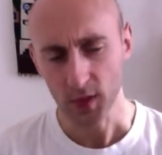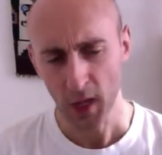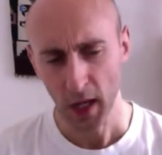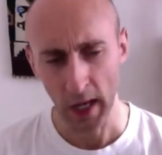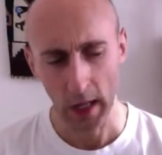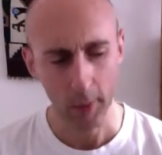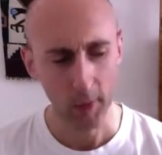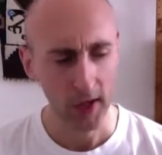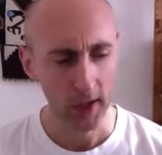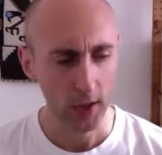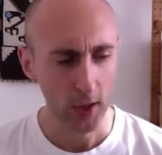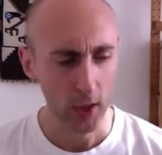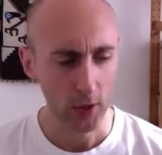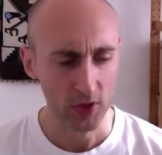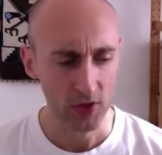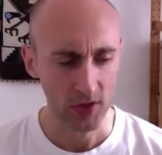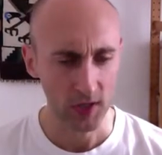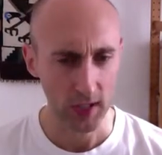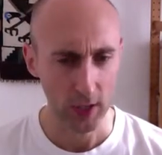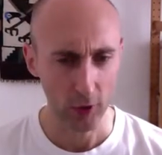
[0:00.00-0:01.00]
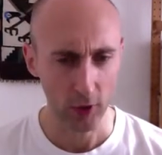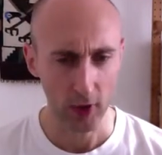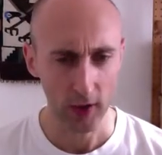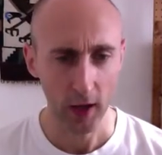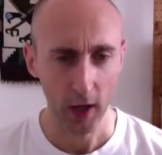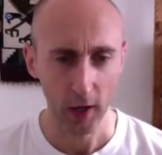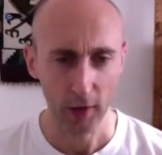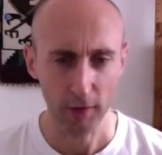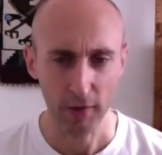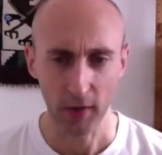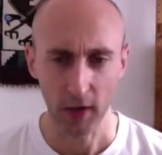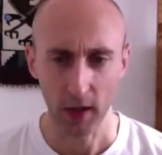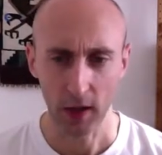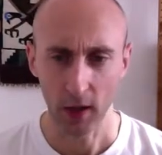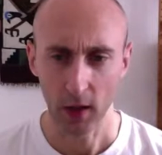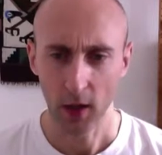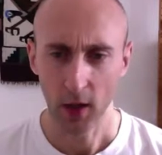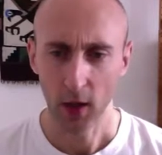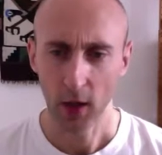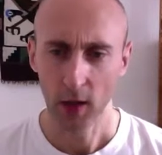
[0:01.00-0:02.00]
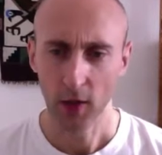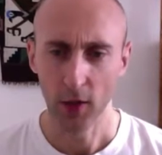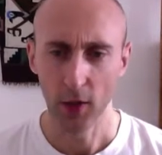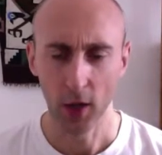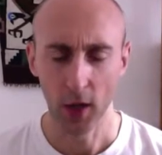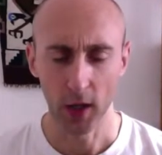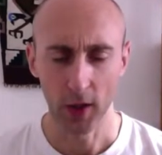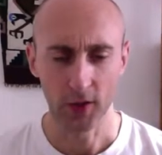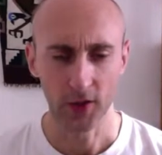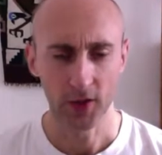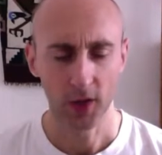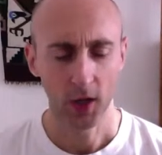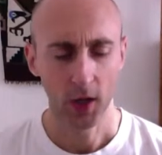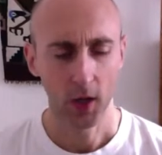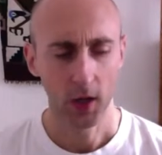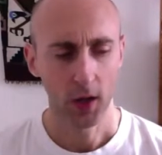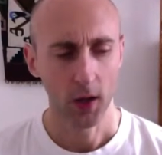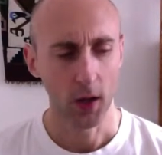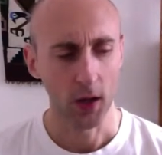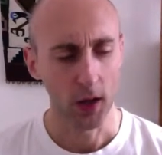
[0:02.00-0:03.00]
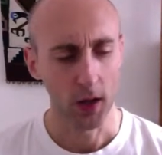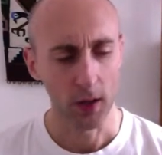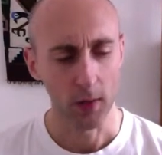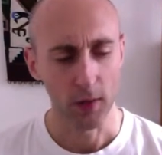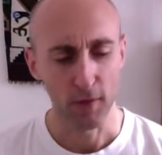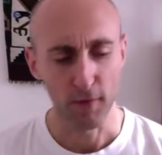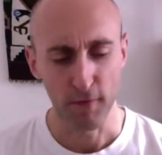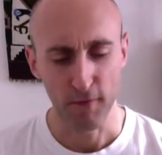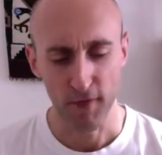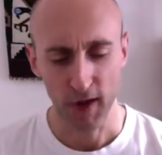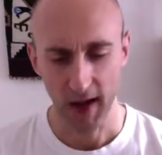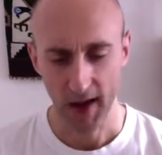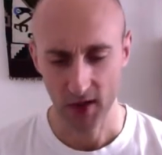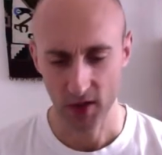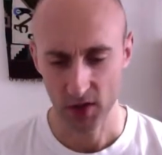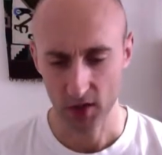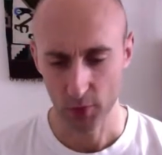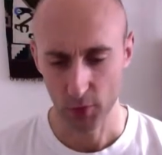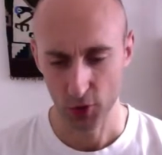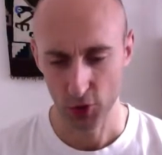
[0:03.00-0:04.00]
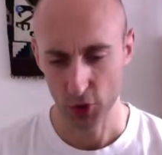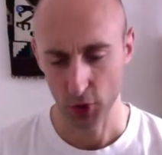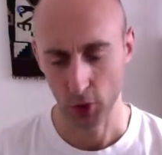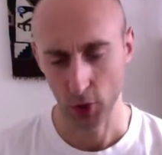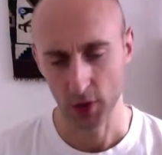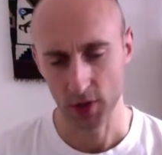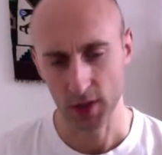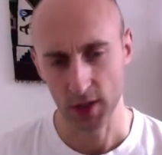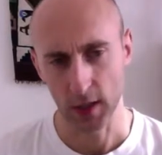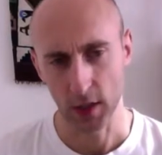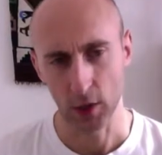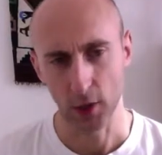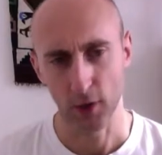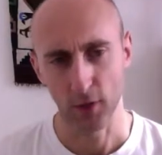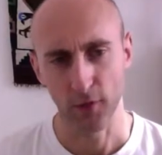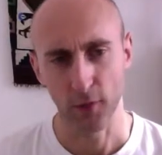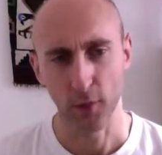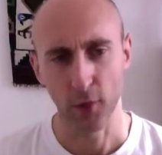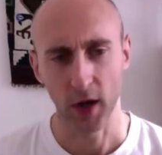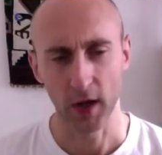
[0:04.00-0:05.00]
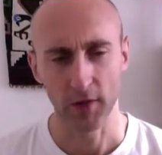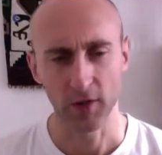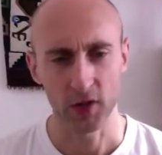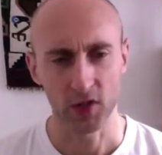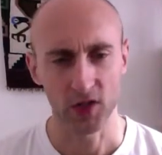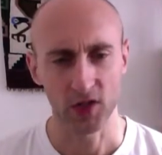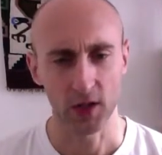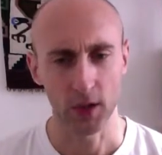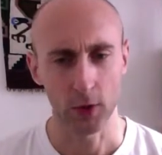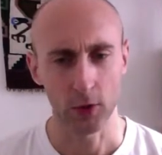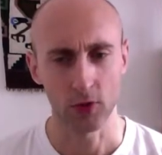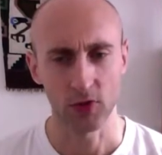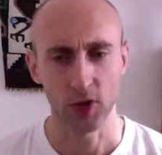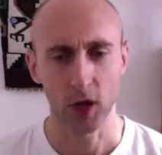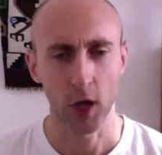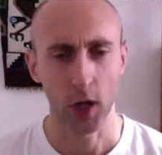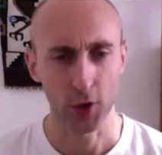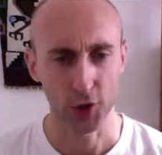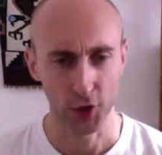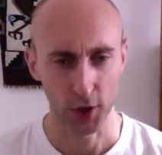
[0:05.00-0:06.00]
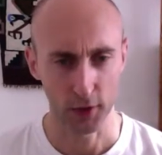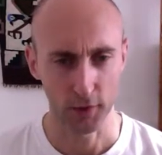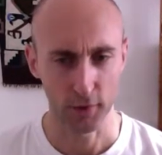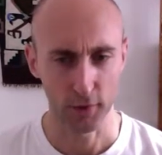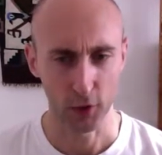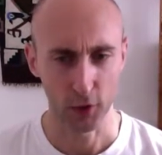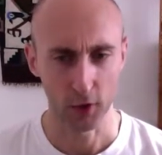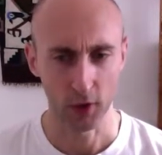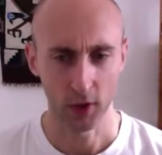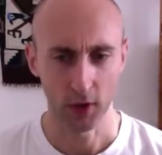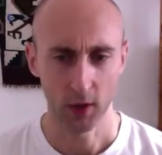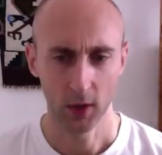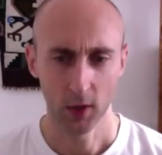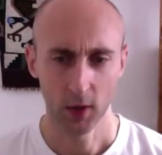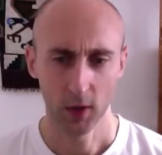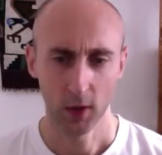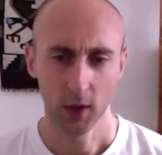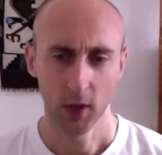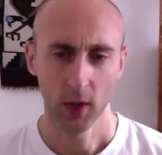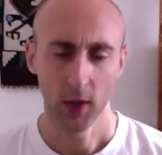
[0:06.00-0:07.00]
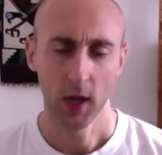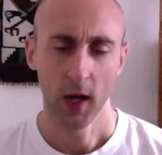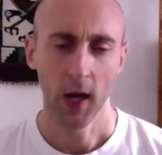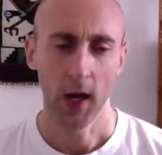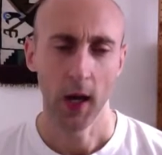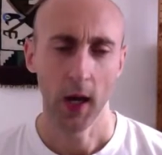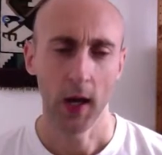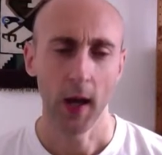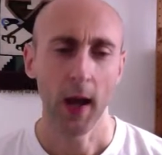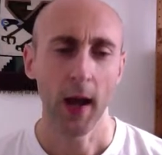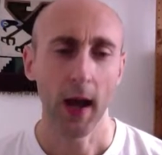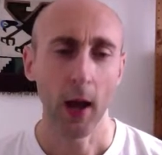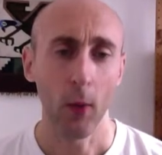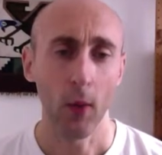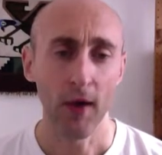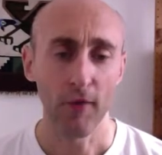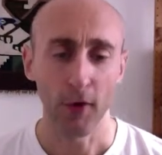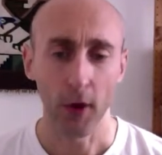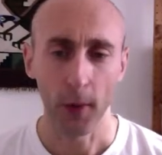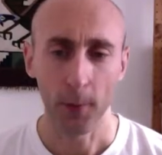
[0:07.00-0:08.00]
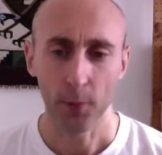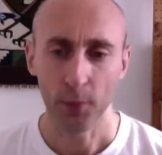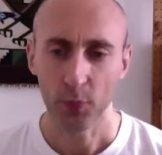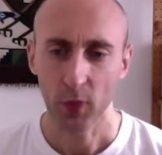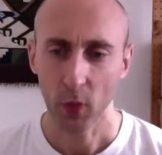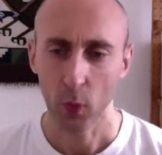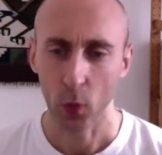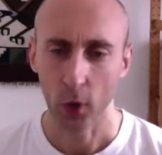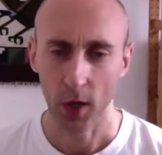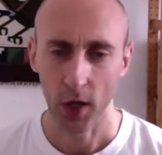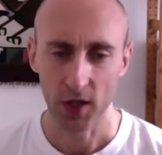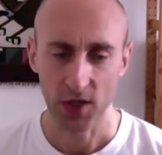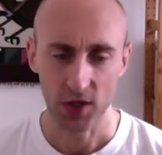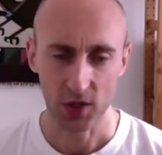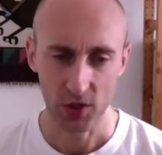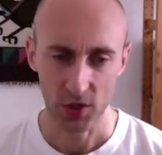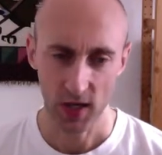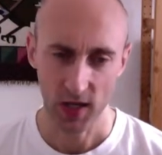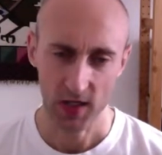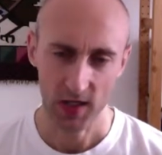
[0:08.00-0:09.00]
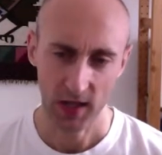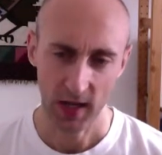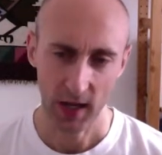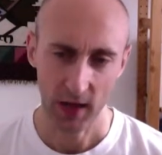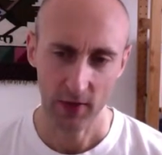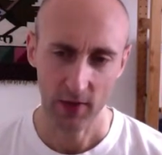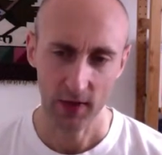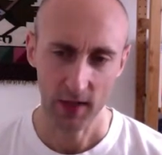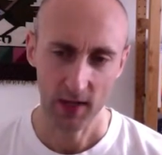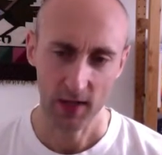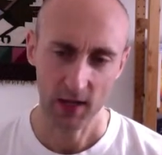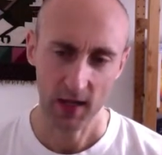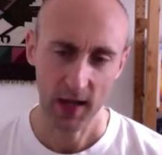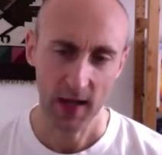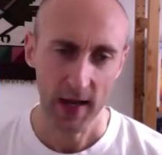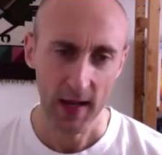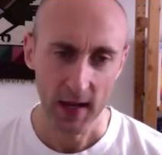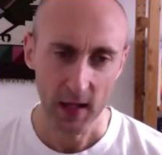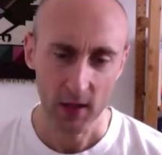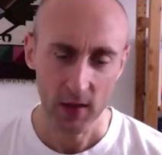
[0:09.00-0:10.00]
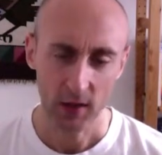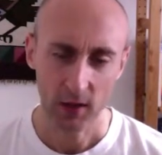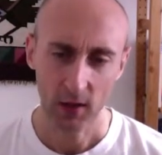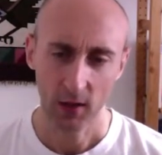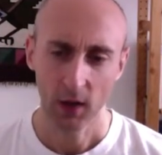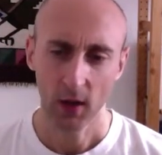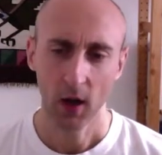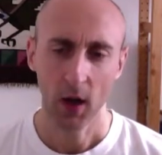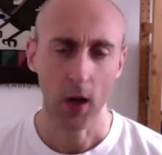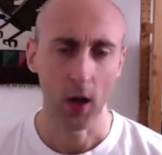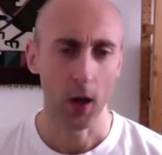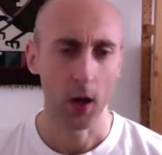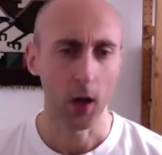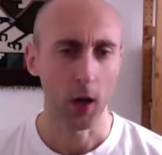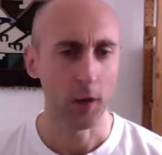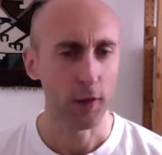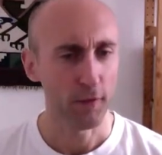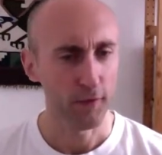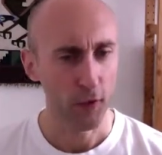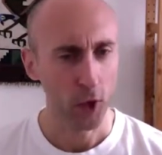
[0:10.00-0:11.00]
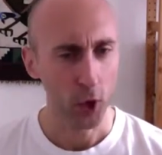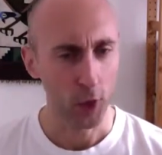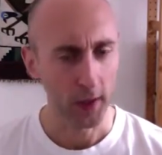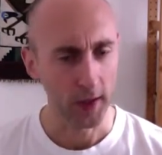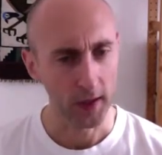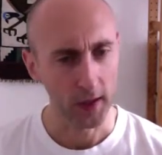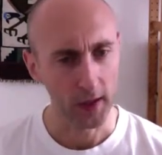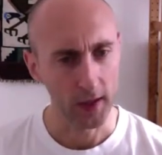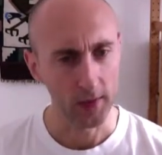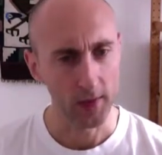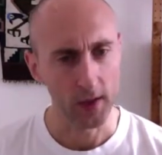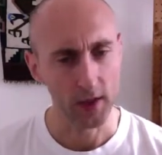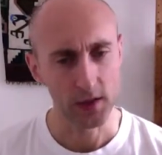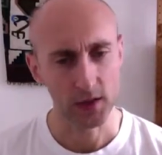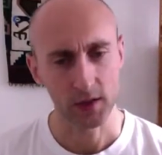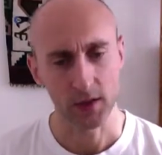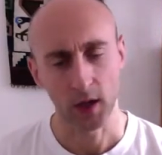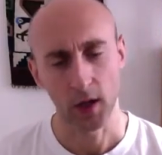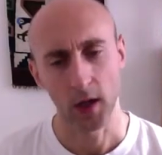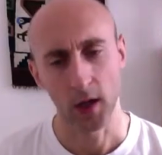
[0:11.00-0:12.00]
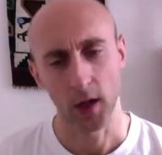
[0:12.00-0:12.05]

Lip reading: And I make no secret that I think that the vast majority of breakfast cereals are junk food. However, what I suggest athletes eat are the following, and in this